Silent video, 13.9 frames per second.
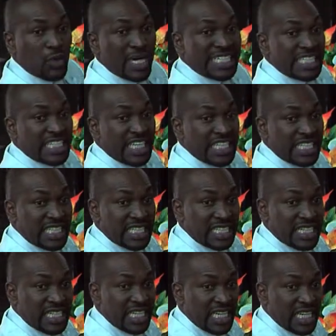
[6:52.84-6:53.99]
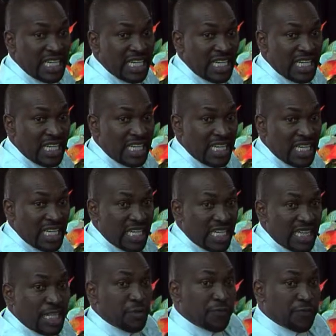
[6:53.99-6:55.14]
what changes.
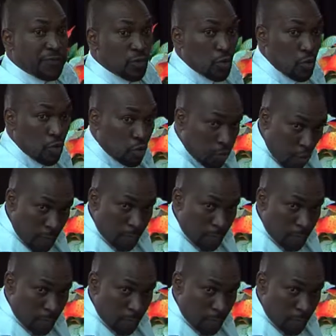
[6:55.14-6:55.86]
The fruit,